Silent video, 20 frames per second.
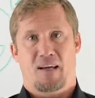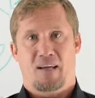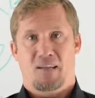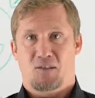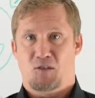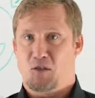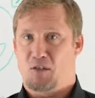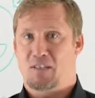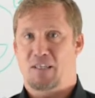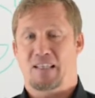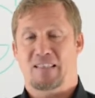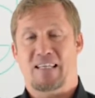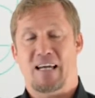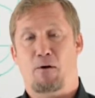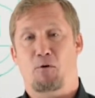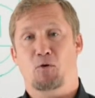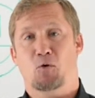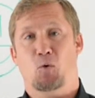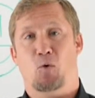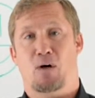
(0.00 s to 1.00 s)
Just like
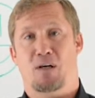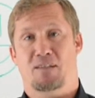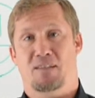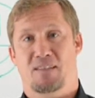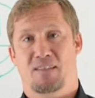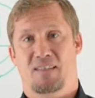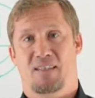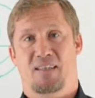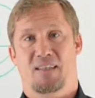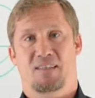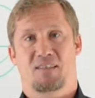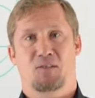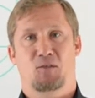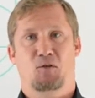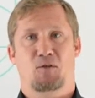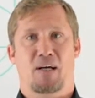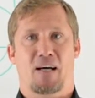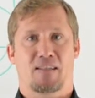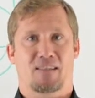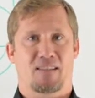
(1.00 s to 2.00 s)
Tower Watkins did,
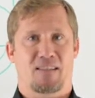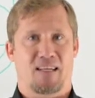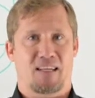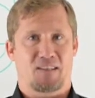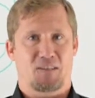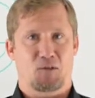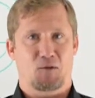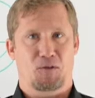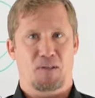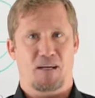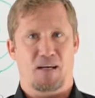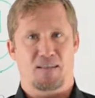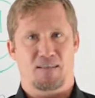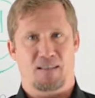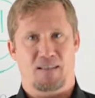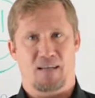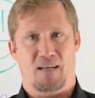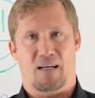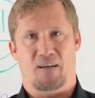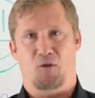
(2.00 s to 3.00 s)
2008,
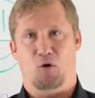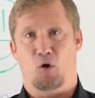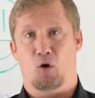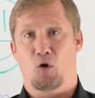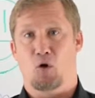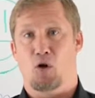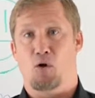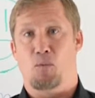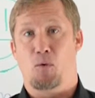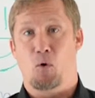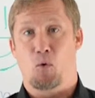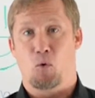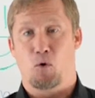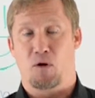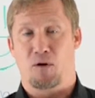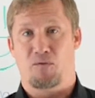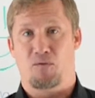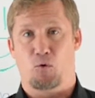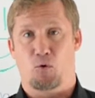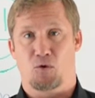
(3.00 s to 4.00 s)
2009, their global
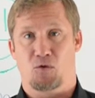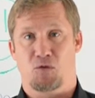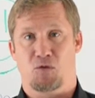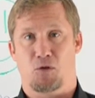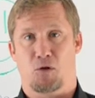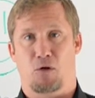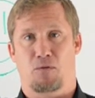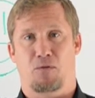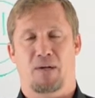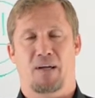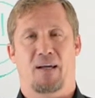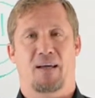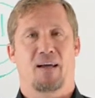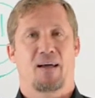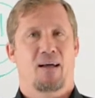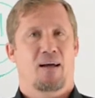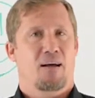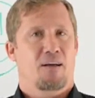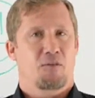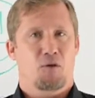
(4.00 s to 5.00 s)
workforce survey,
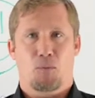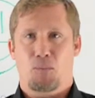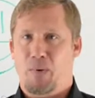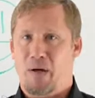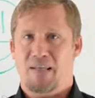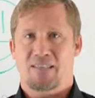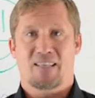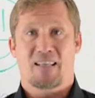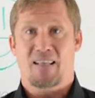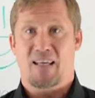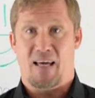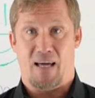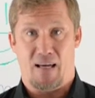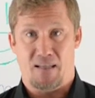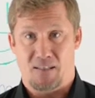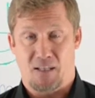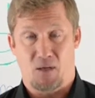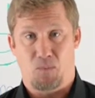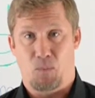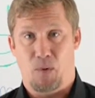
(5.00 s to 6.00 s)
they're basically
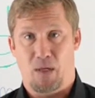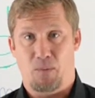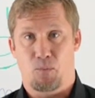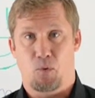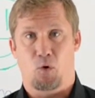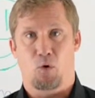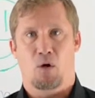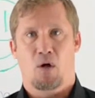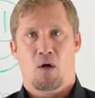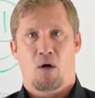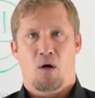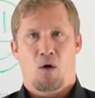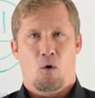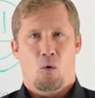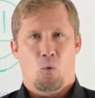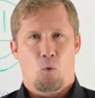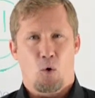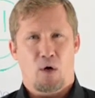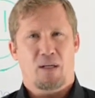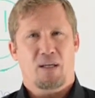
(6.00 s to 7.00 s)
asking people,
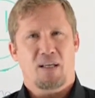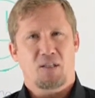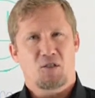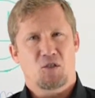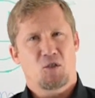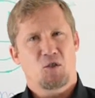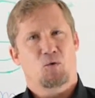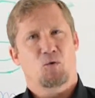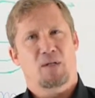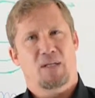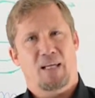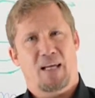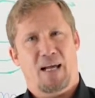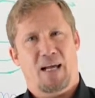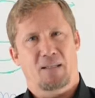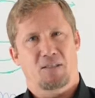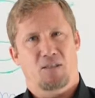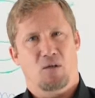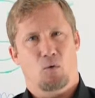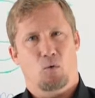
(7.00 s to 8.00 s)
what gets you
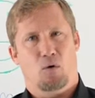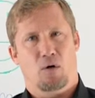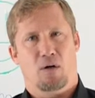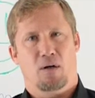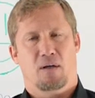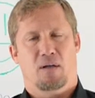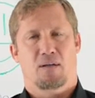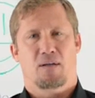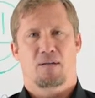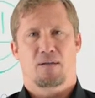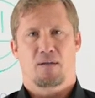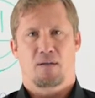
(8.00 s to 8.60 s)
engaged at work?